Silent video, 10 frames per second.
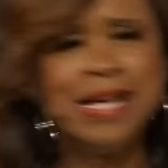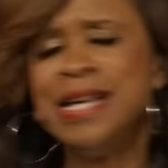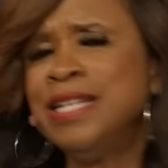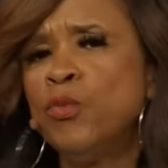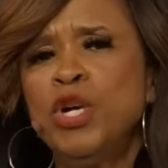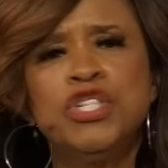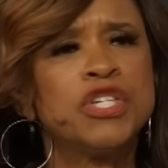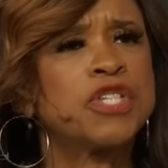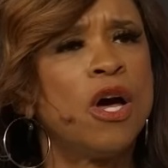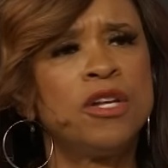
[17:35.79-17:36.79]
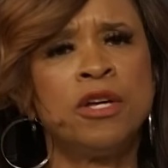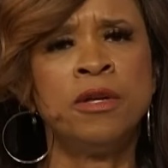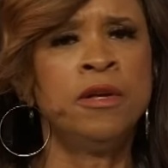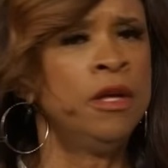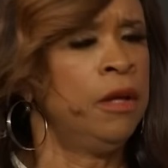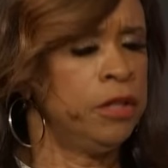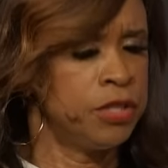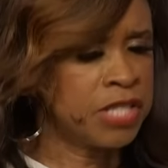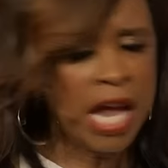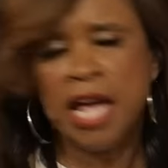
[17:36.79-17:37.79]
son, and we're just going to
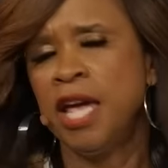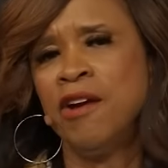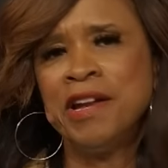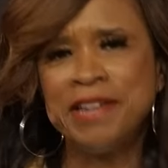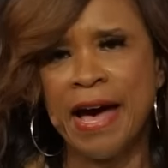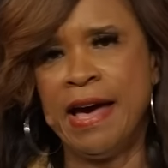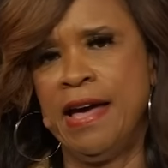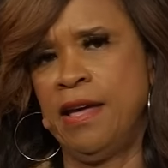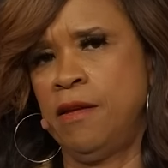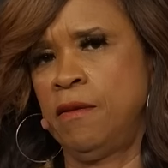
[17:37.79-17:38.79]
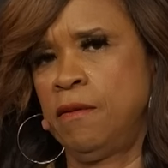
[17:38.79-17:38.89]
stay here and die.